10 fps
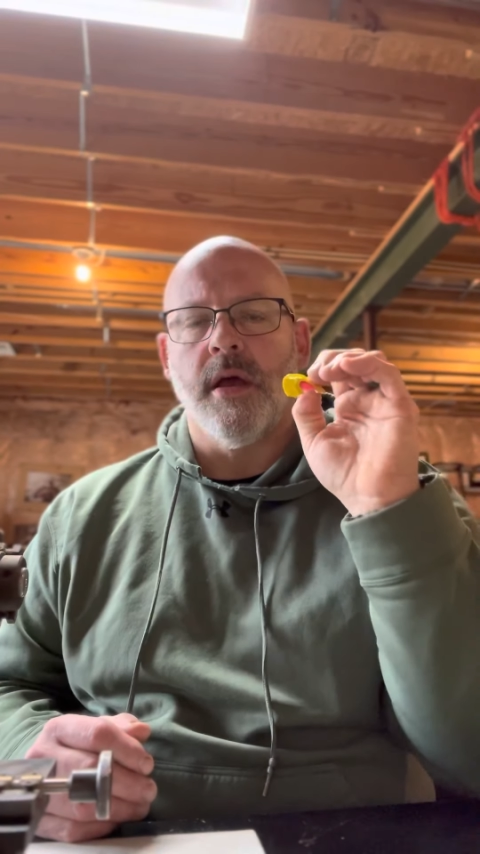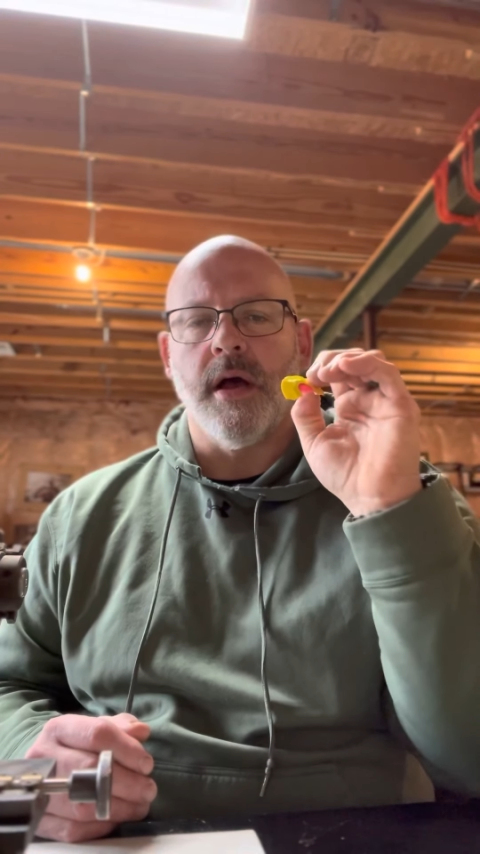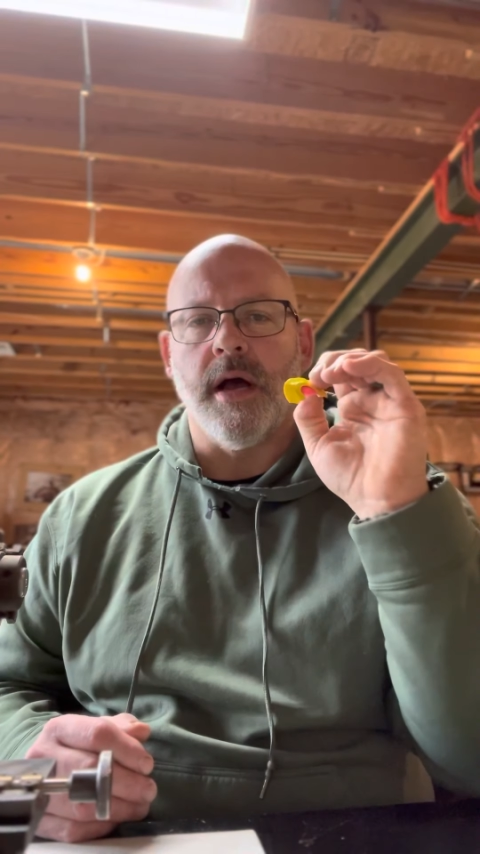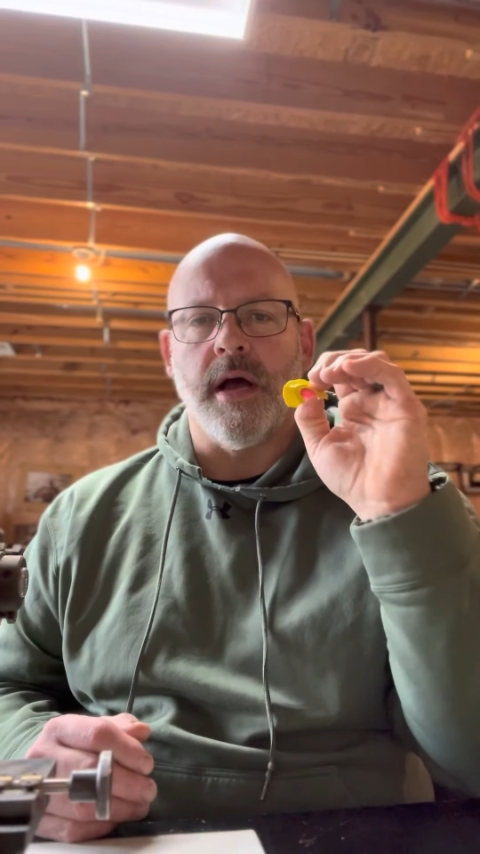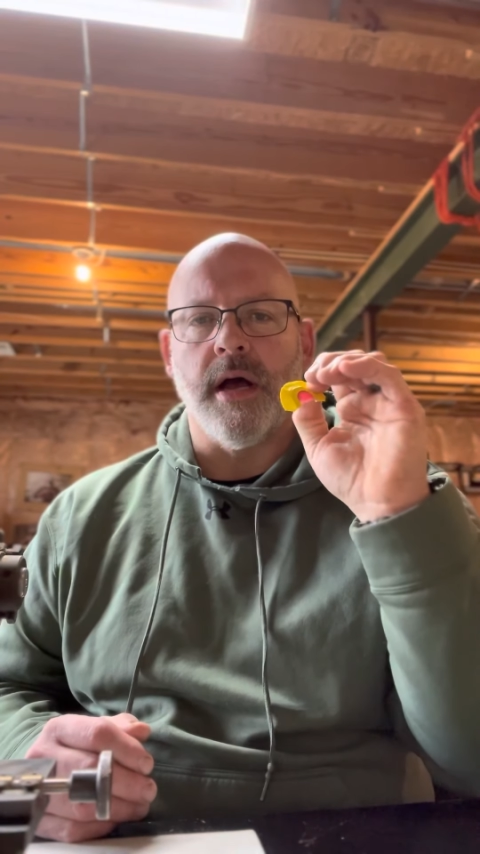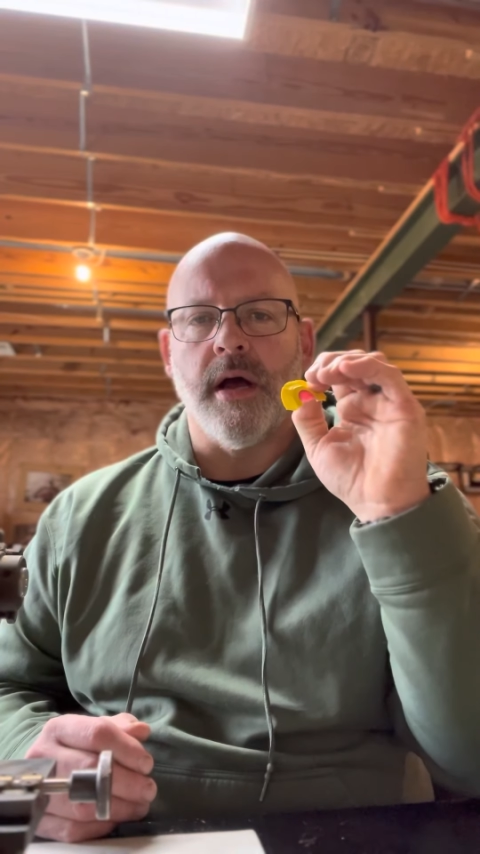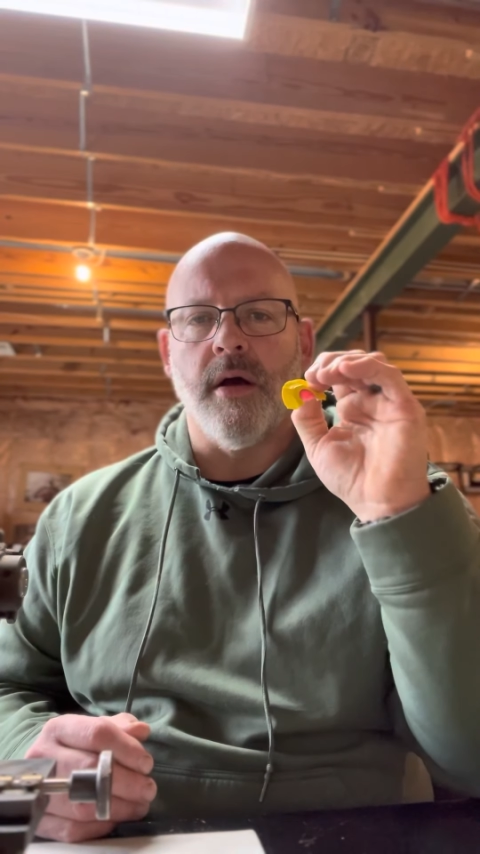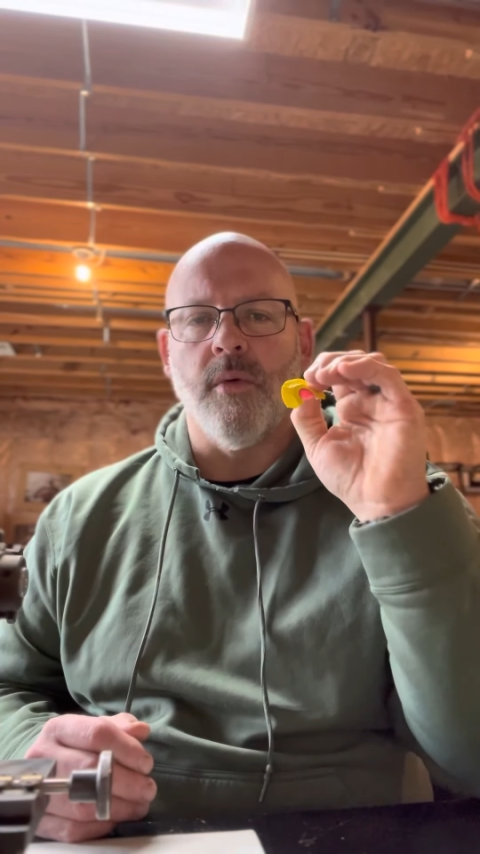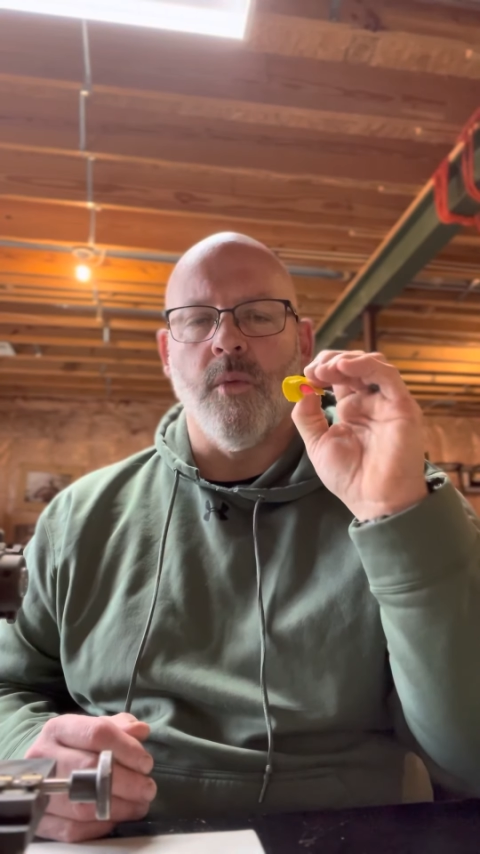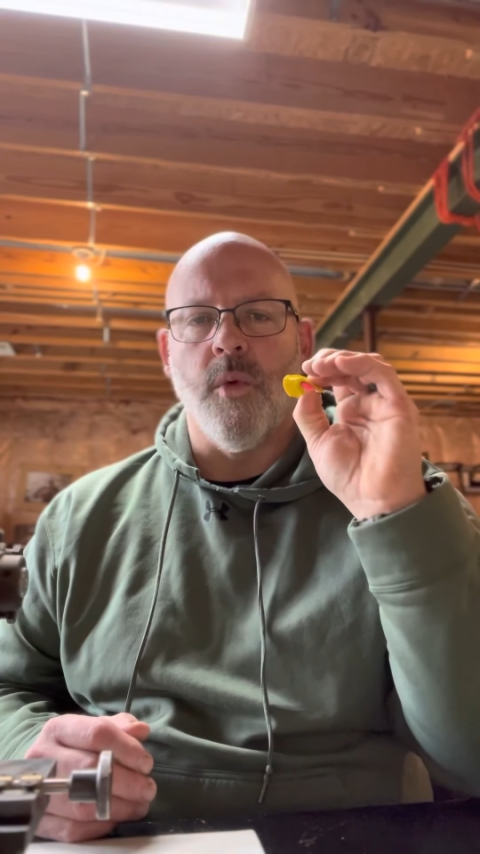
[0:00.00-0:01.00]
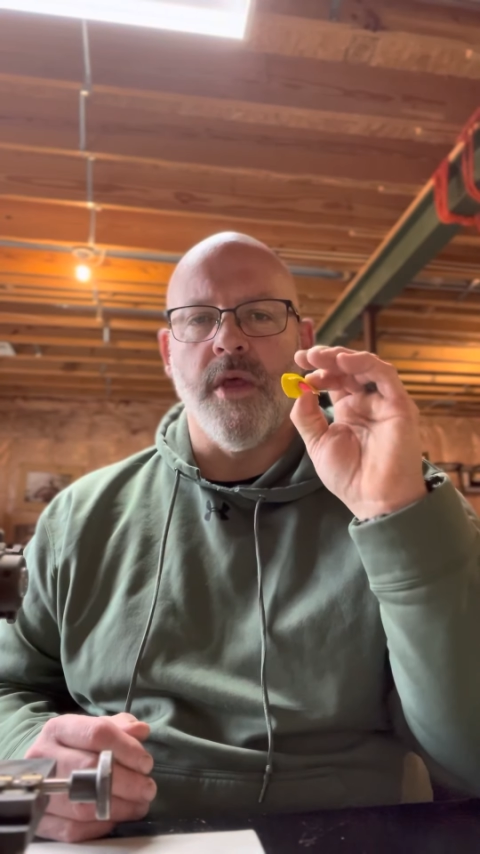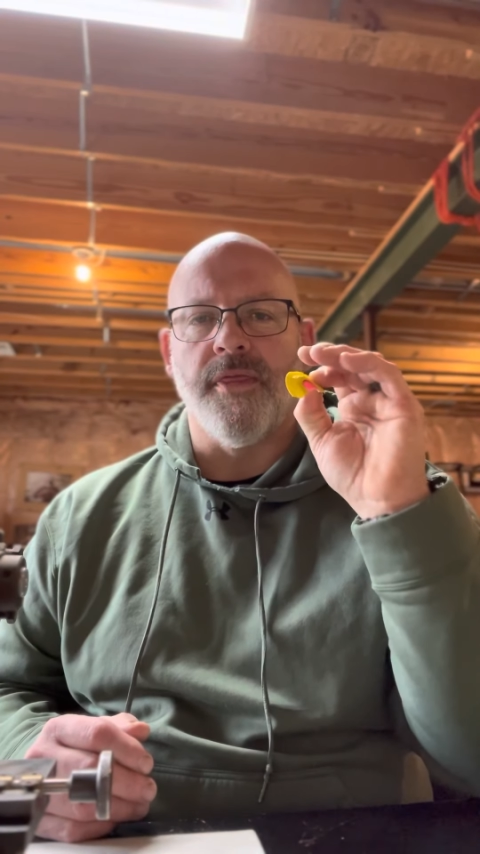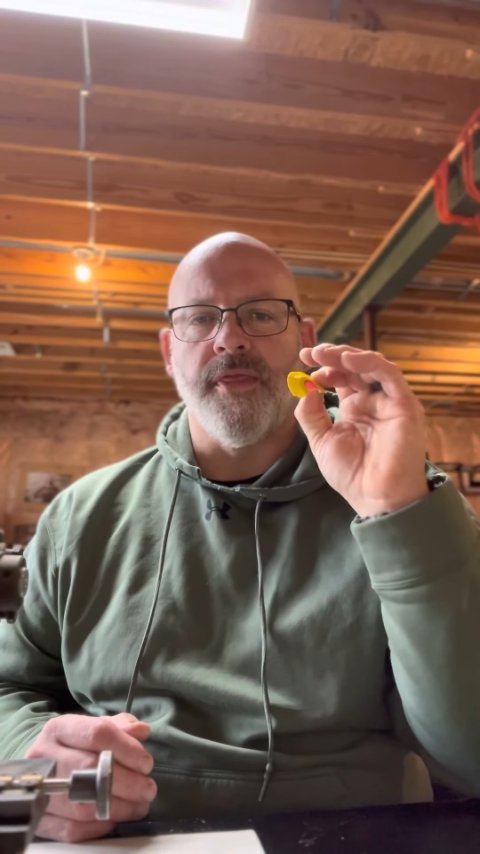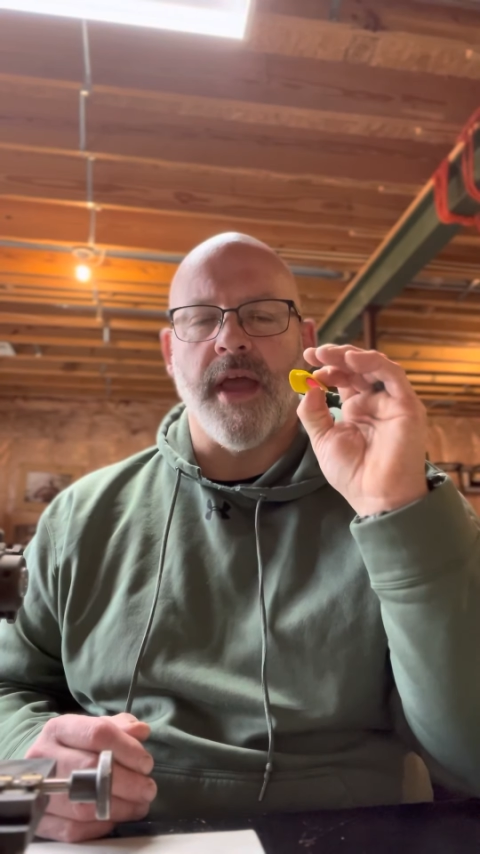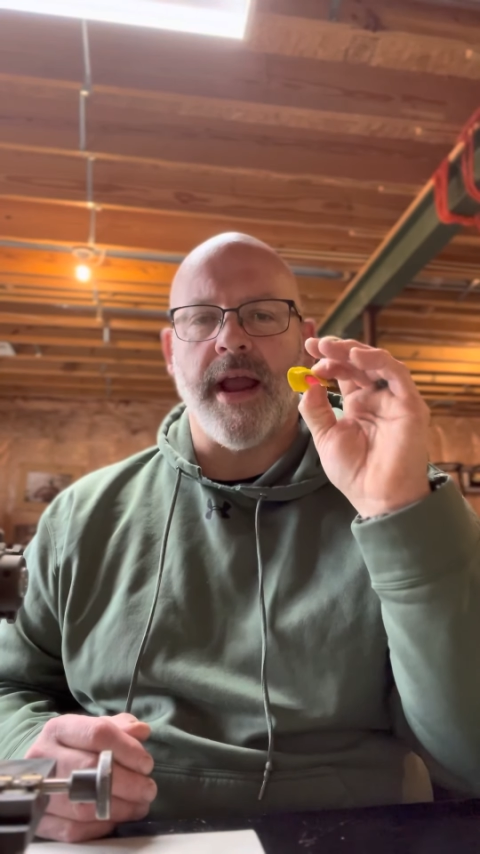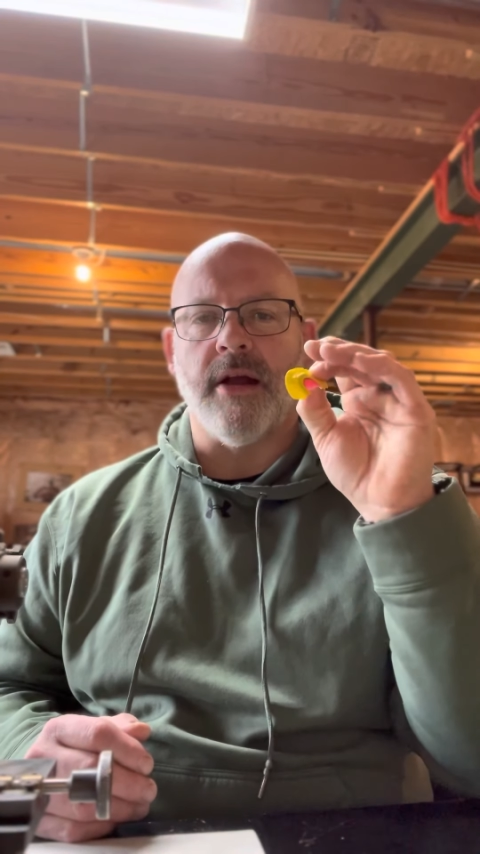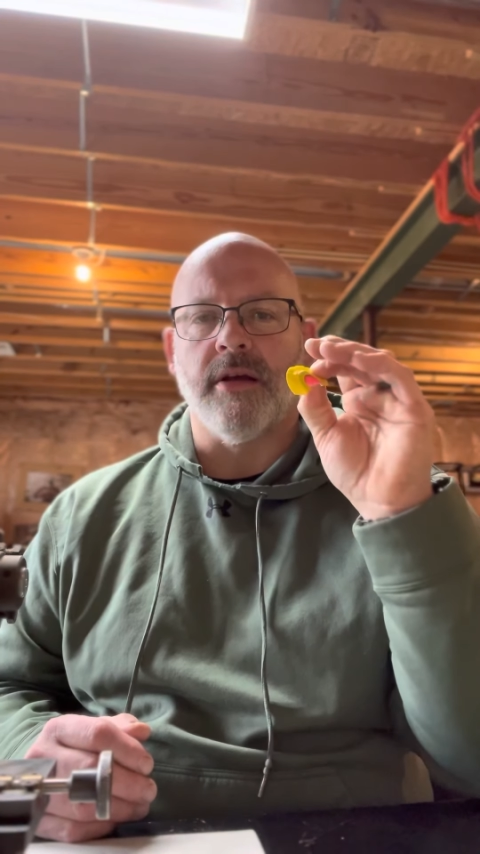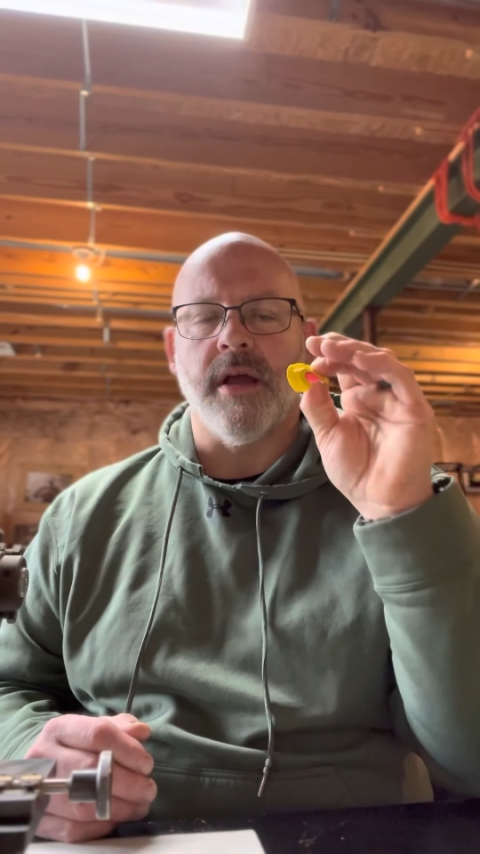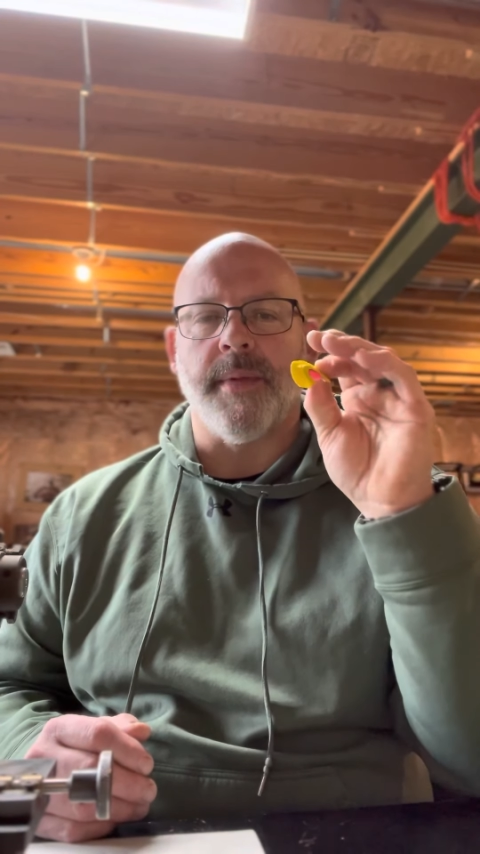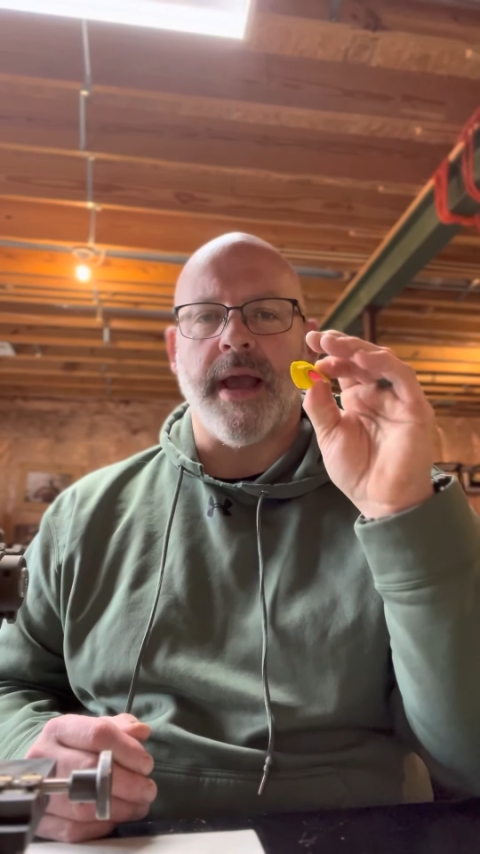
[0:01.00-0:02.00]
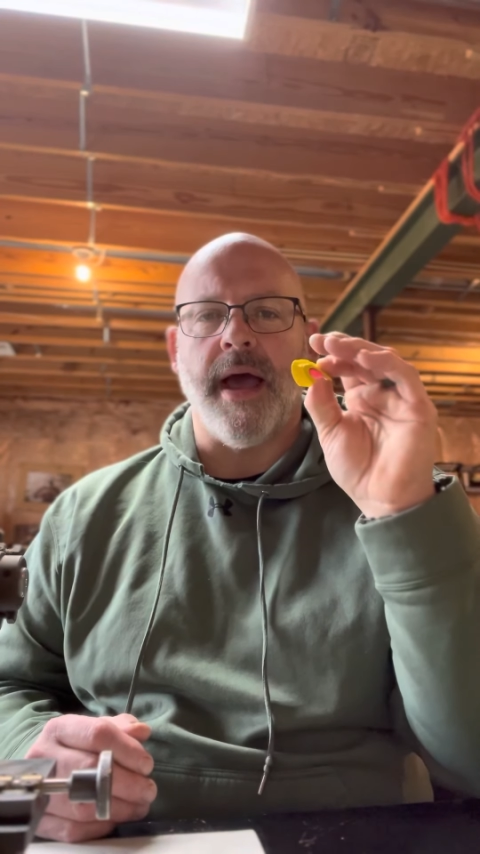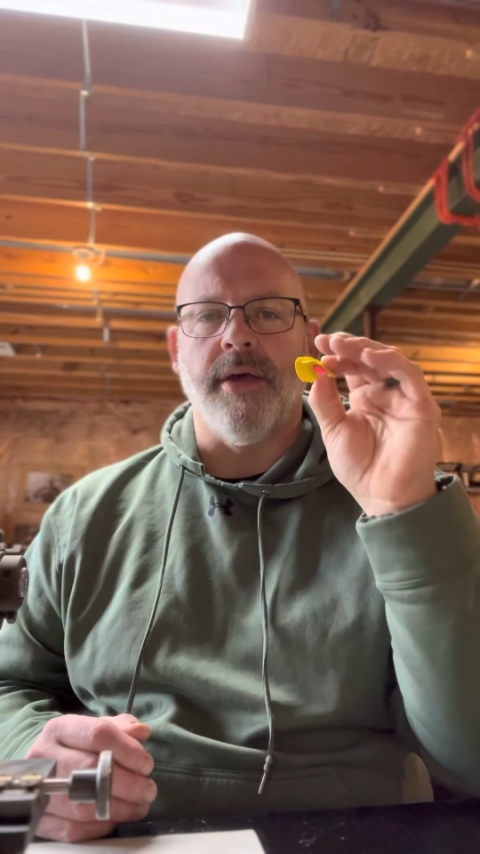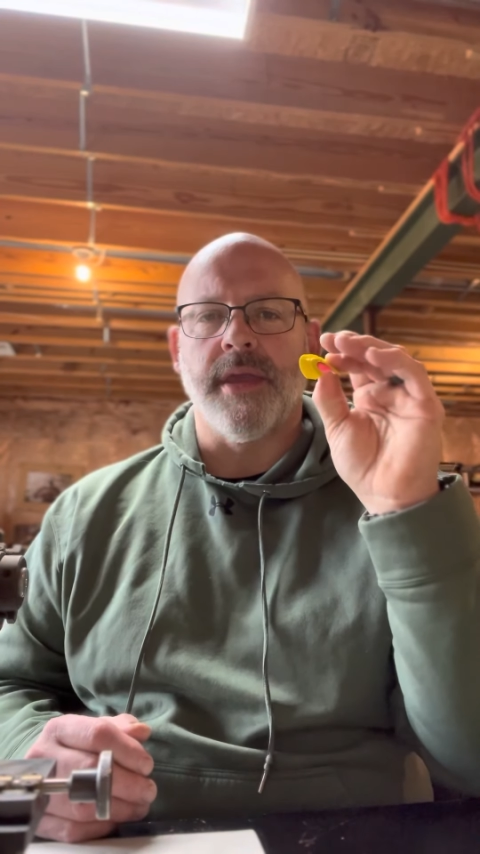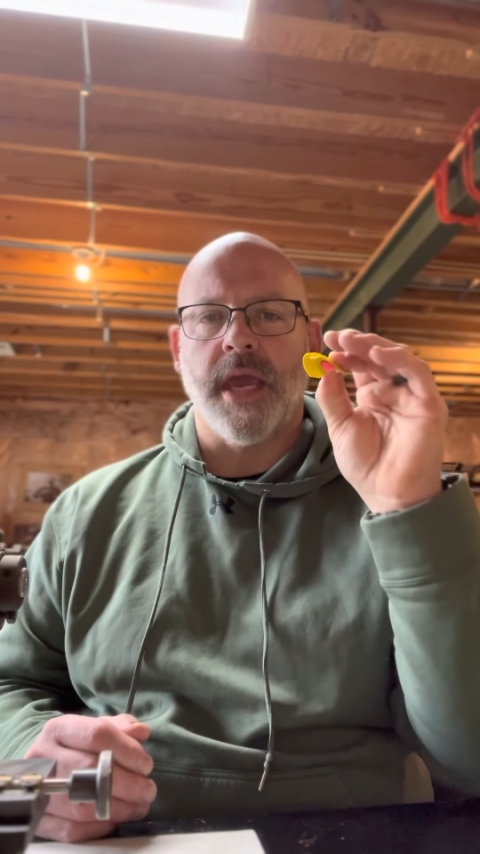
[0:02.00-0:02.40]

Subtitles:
with the air coming out.